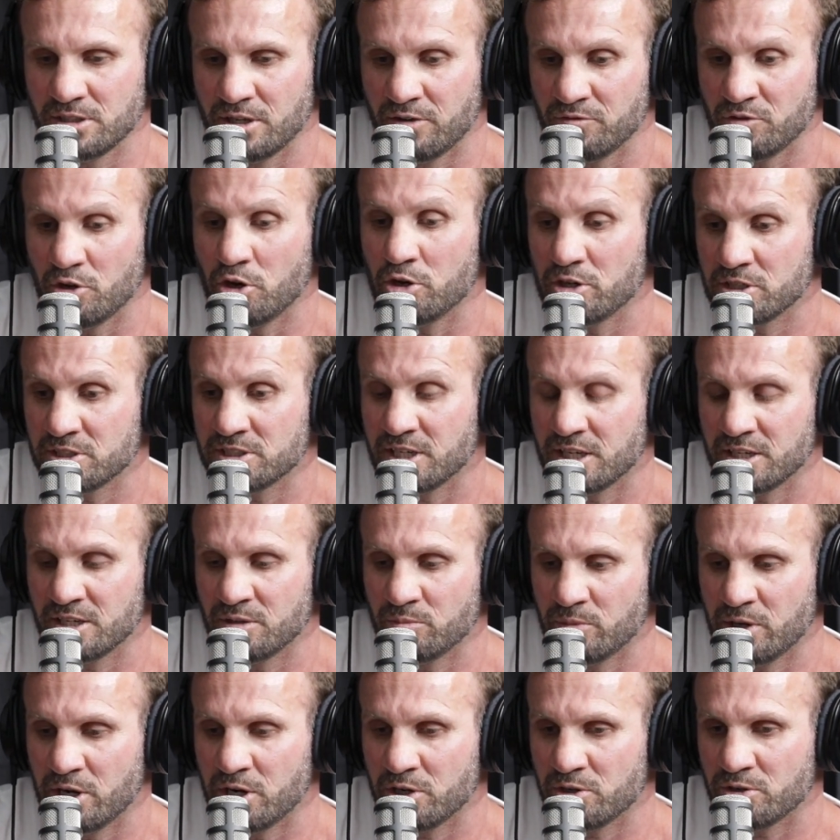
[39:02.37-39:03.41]
I've noticed that in
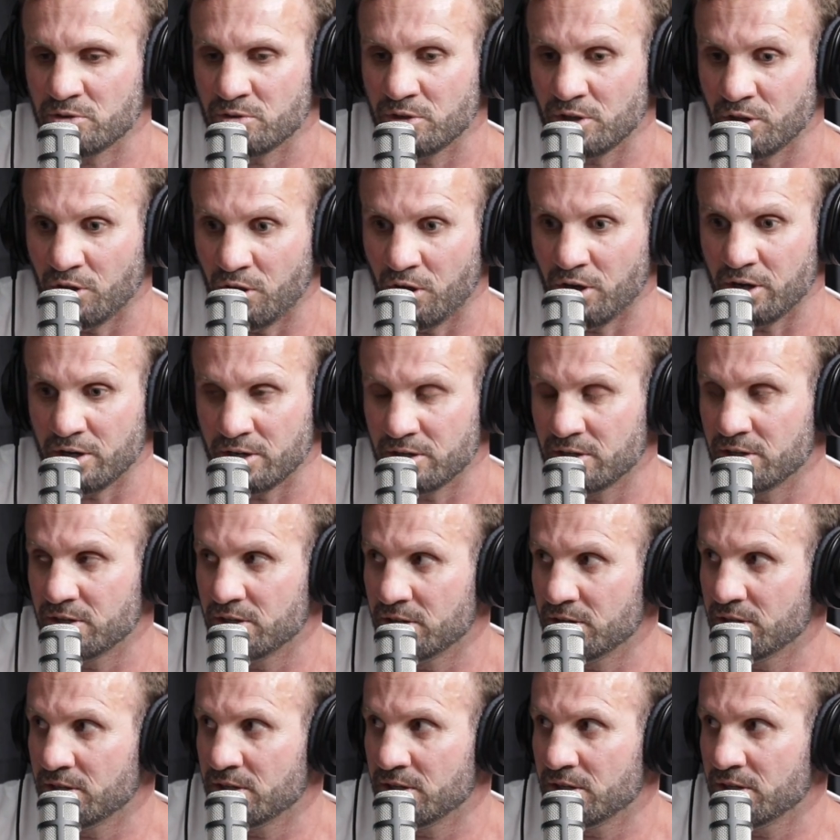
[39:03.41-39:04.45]
America a lot,
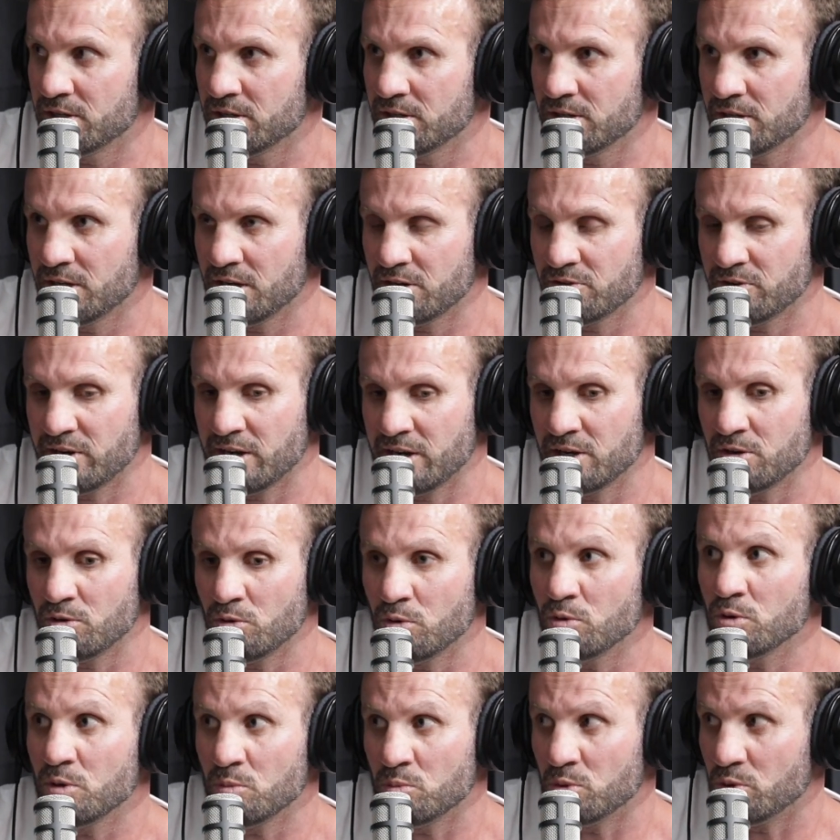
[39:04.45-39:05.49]
around
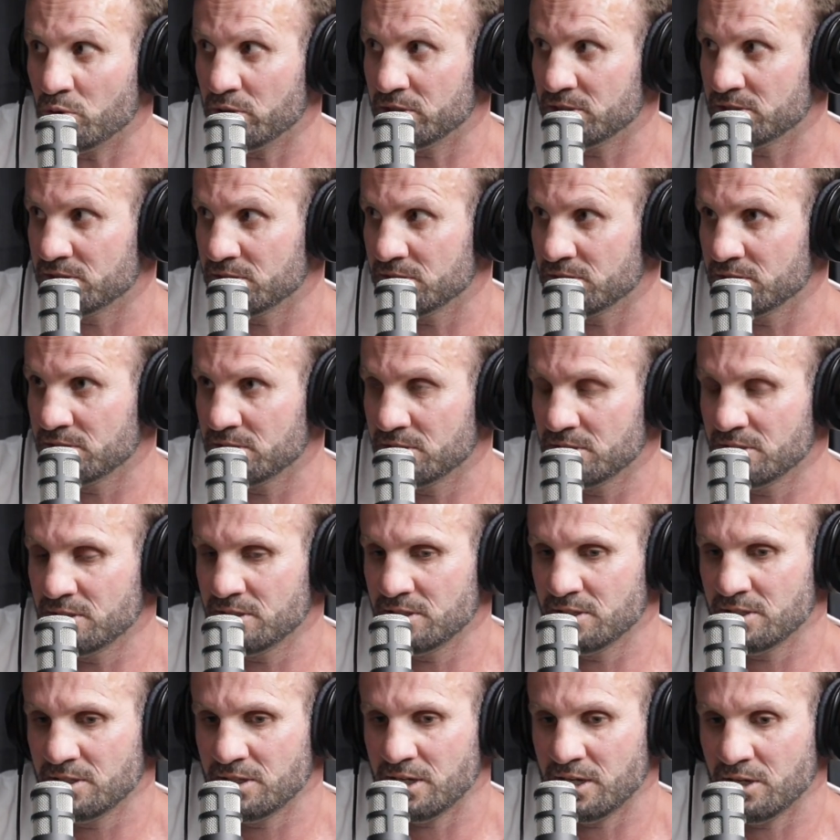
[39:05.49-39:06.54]
all the boys,
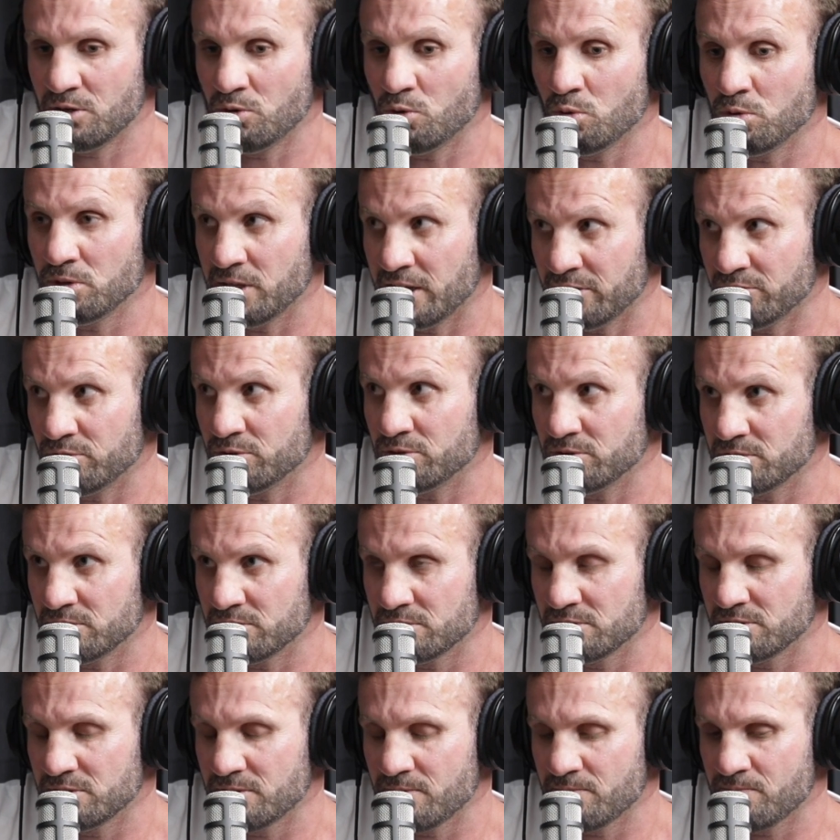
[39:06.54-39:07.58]
at all levels.
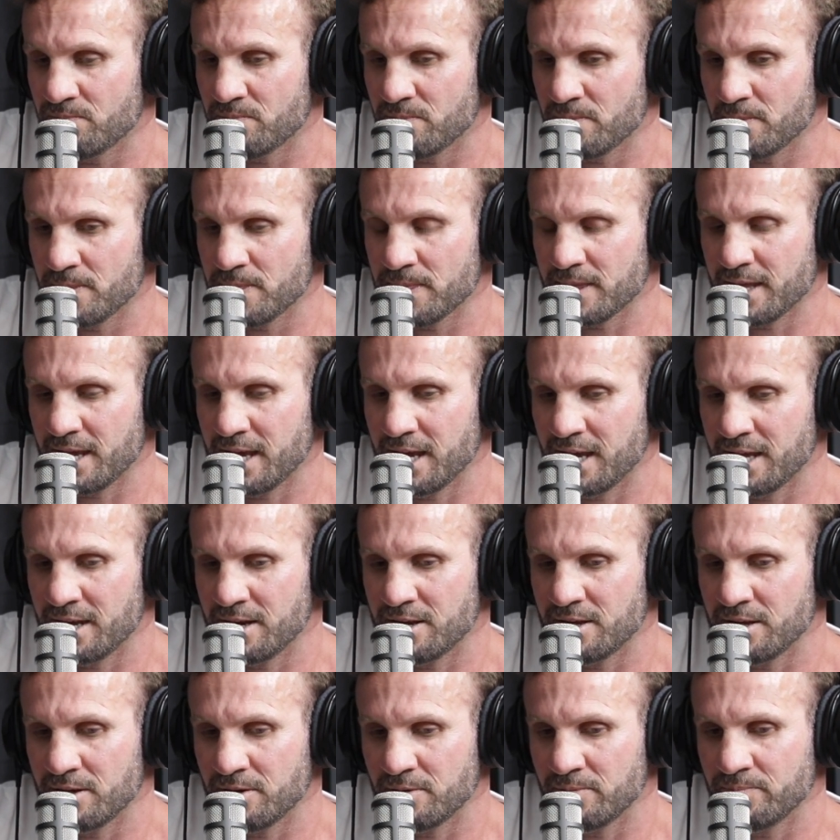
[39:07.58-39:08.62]

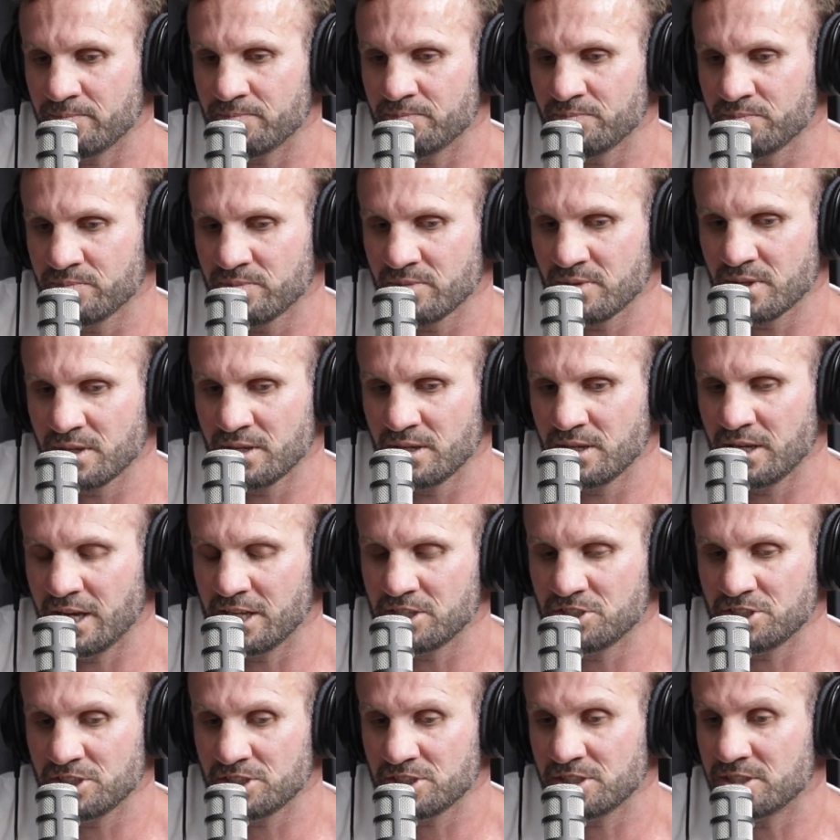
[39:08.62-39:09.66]
And
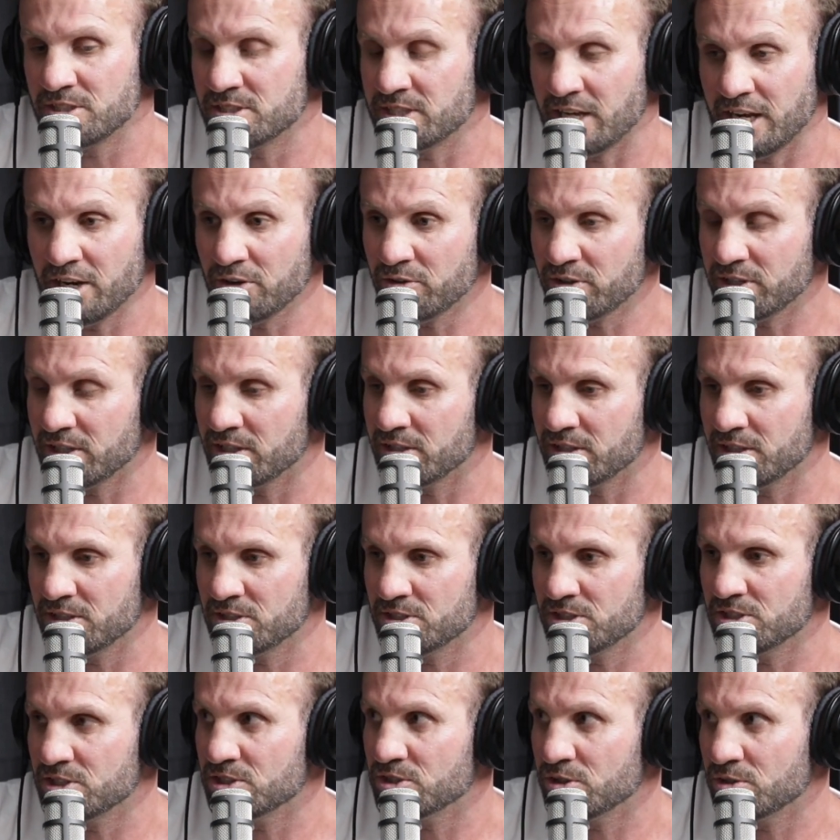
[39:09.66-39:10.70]
it's just integrity. It's
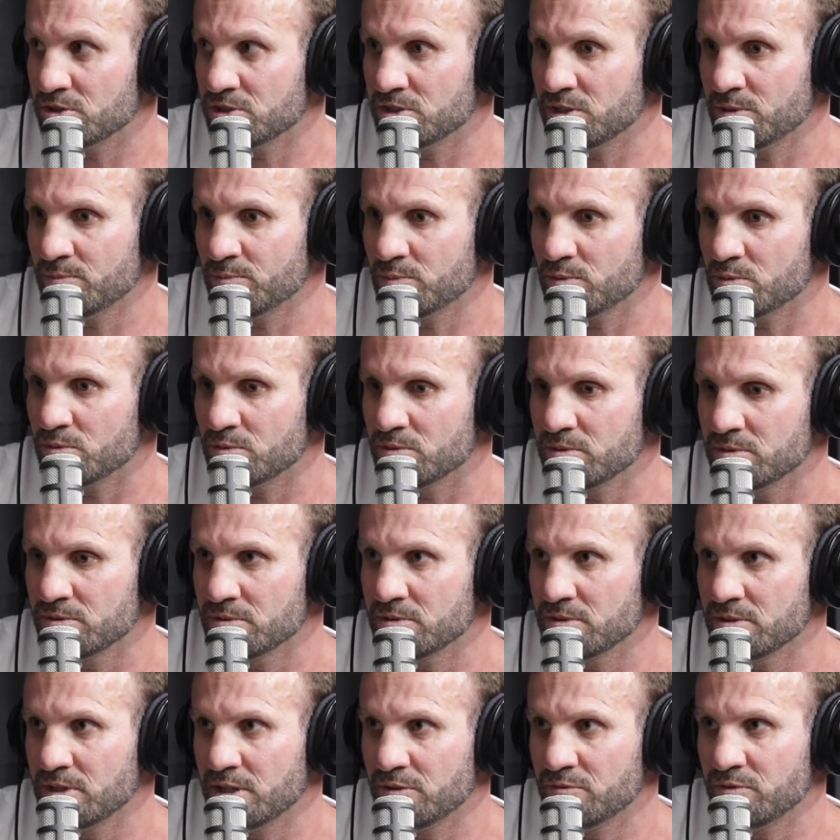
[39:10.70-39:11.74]
just so simple.
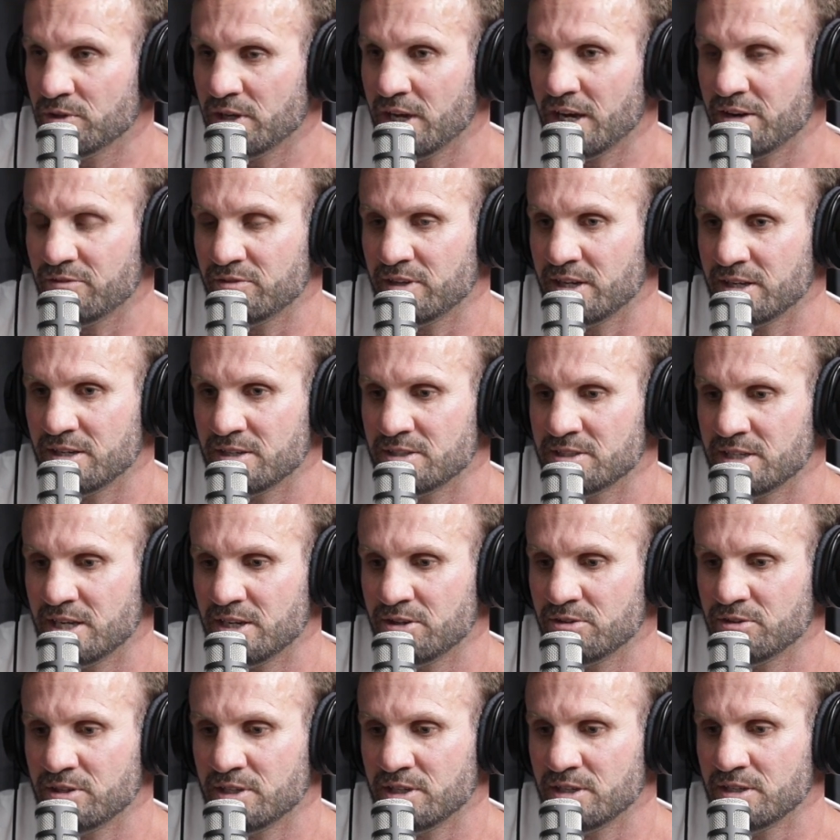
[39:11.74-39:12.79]
If you have that
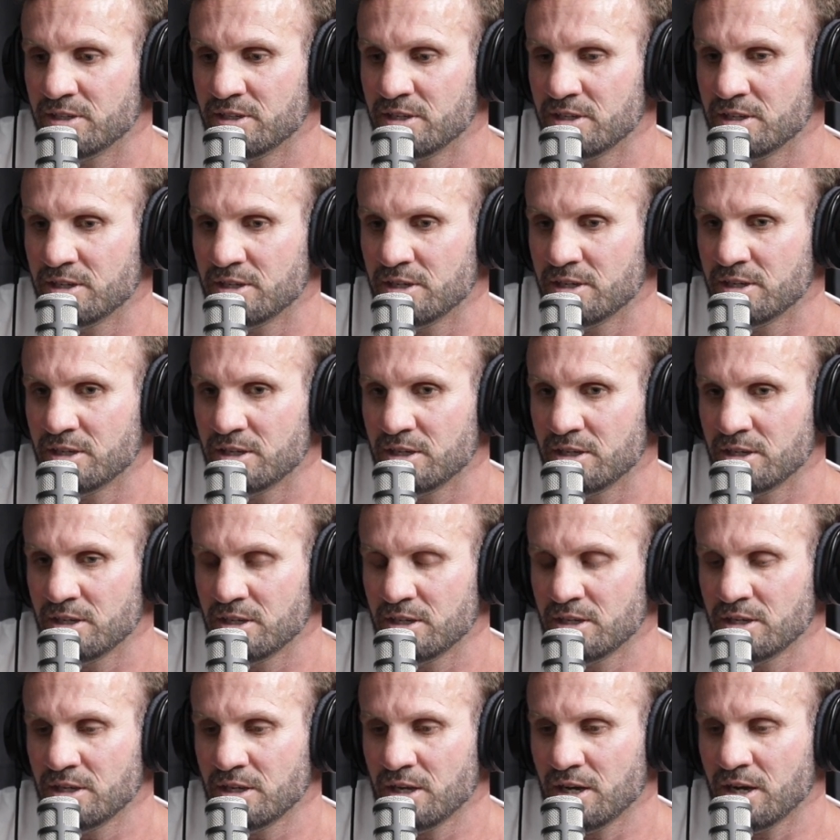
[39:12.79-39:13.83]
integrity,
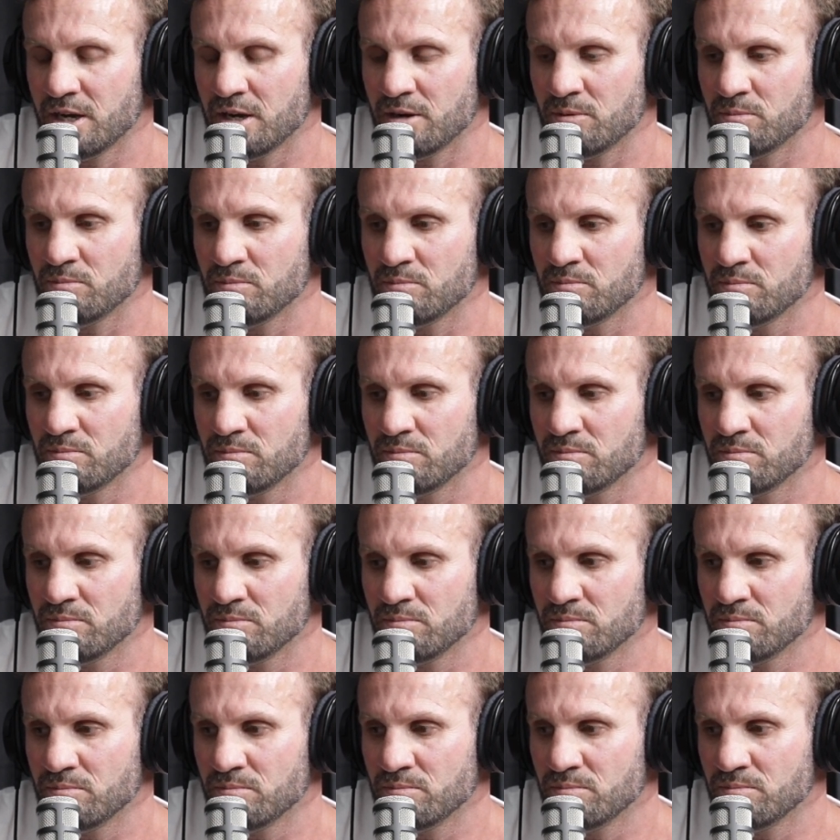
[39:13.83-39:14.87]
you
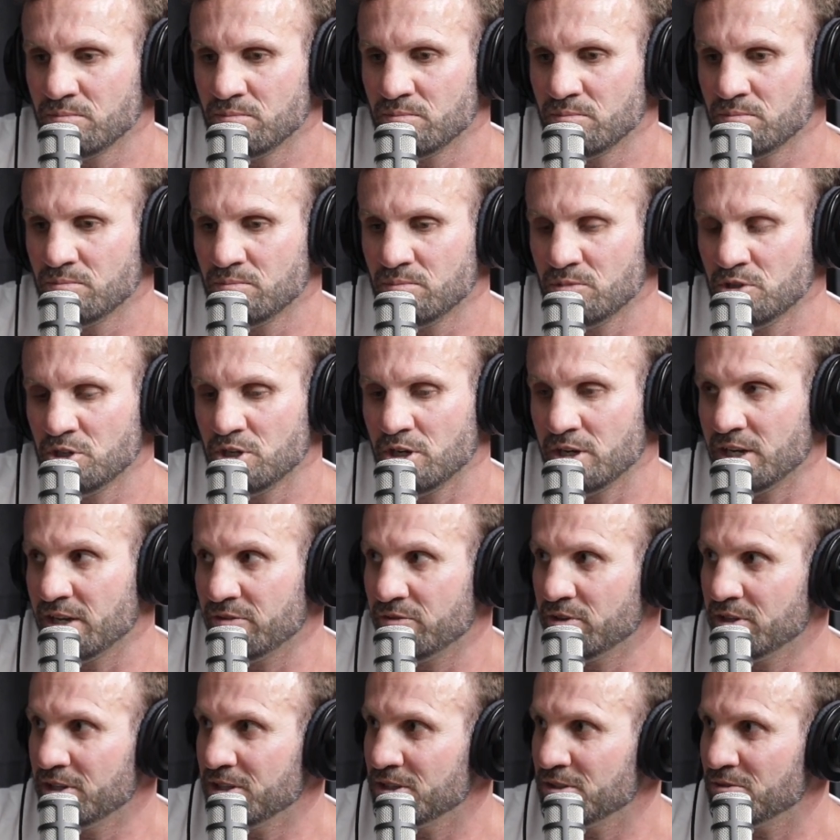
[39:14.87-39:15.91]
don't have
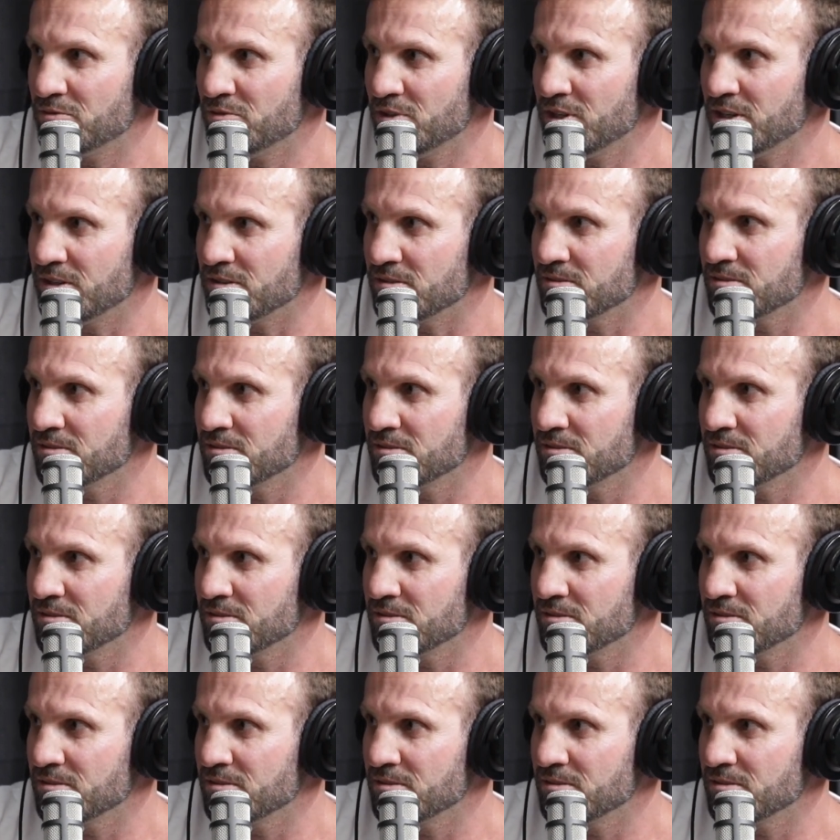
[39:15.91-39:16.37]
anything to fear.